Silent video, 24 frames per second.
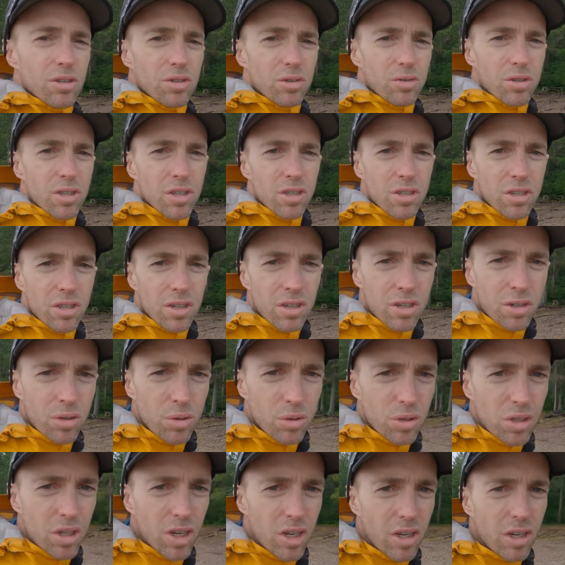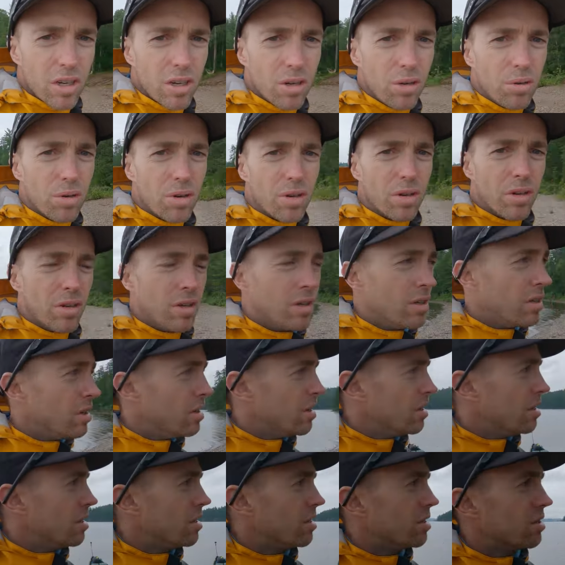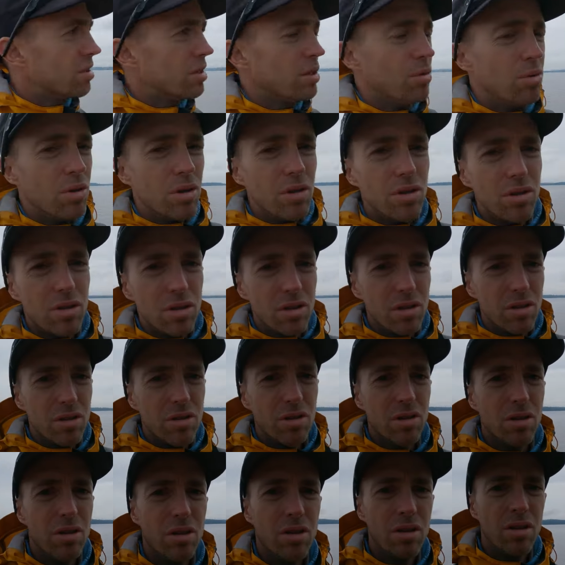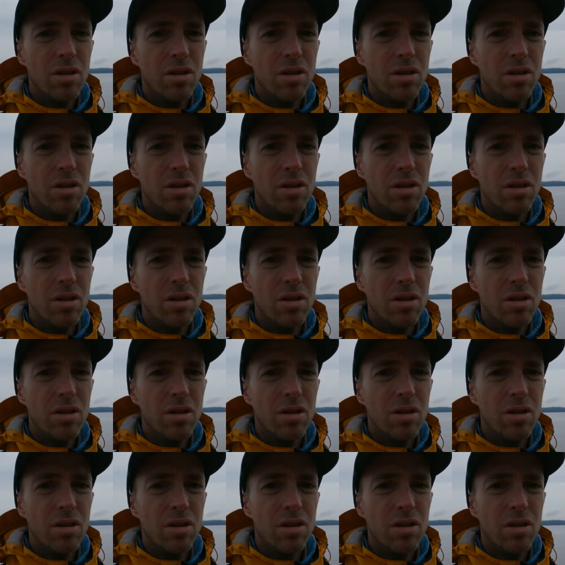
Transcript: these trees. I'm going to go check it out, see what it says.